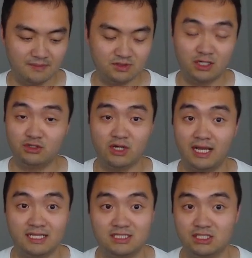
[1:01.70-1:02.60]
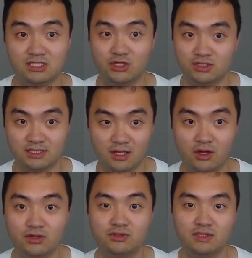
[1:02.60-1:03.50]
General Drak is just so
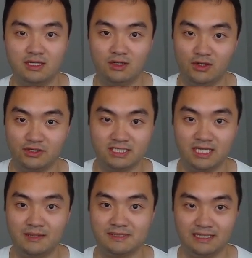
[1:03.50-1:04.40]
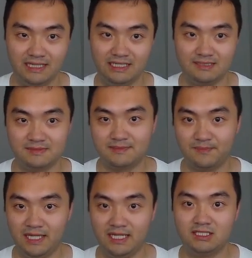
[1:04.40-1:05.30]
slow. A lot of the times I need some
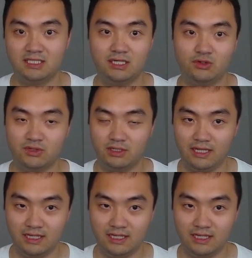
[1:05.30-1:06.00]
speed to kill the